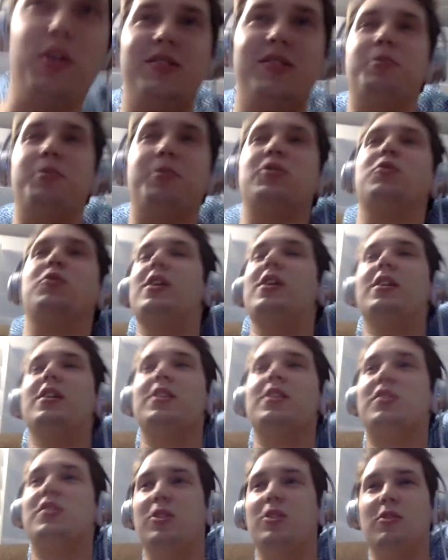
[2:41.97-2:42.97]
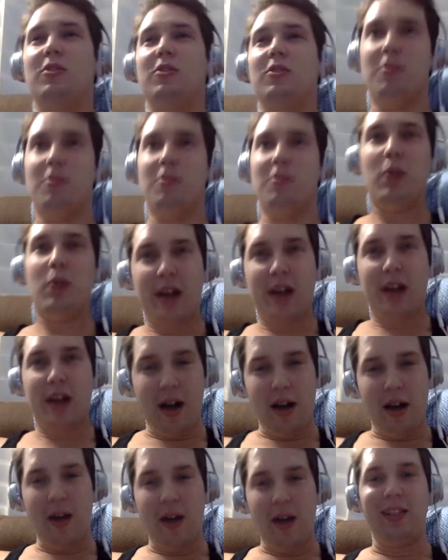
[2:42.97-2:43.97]
episode 82, and we
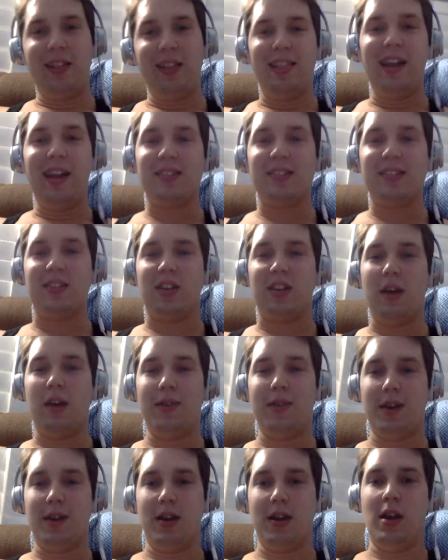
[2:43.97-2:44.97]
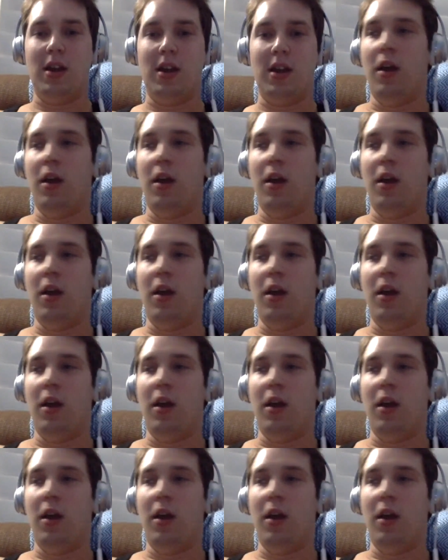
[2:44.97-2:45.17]
got lots to cover tonight.